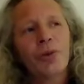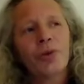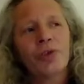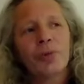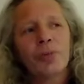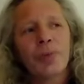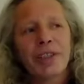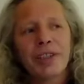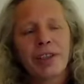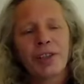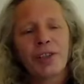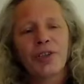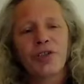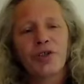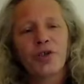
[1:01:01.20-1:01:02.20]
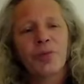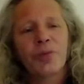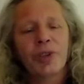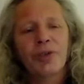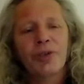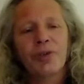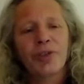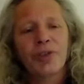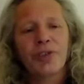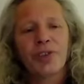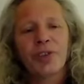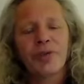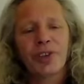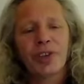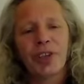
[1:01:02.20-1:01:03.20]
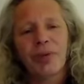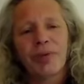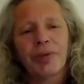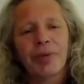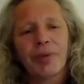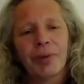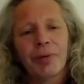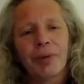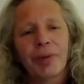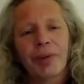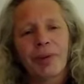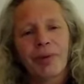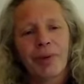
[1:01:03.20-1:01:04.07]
automatically assume that you deserve a gift, Raymond?